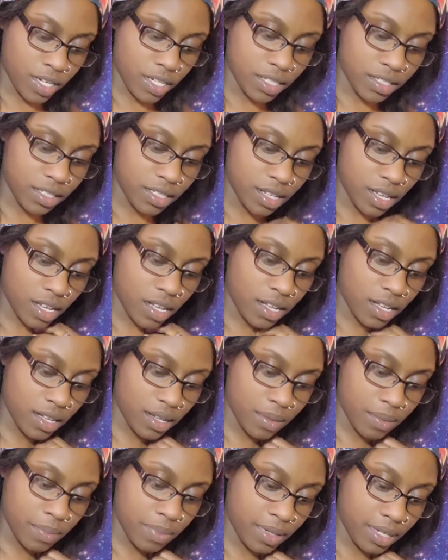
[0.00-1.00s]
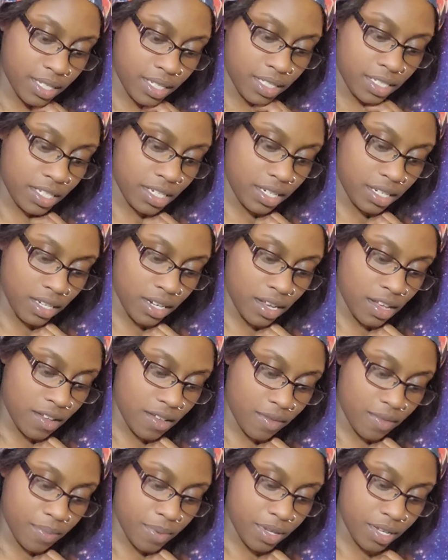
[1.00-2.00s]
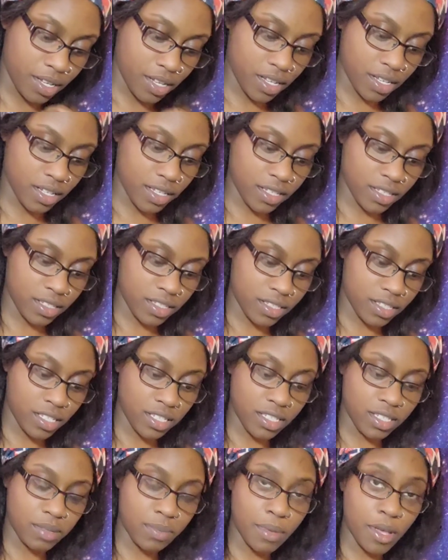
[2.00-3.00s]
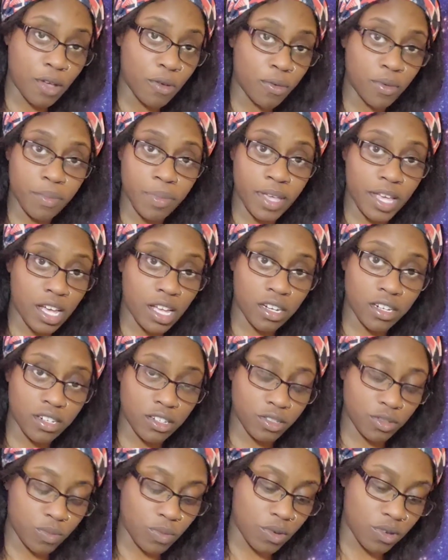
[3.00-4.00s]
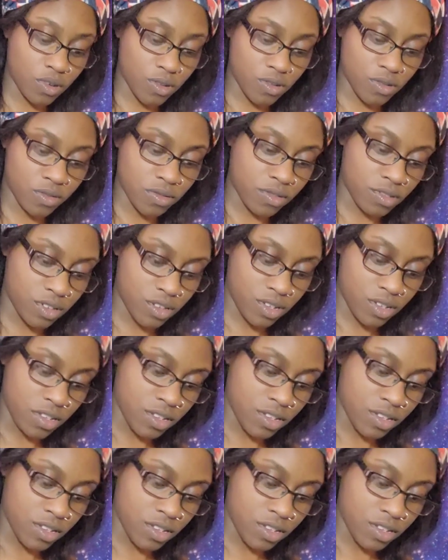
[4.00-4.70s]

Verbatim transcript: when it's uh, blended enough because the smell will be out of this world.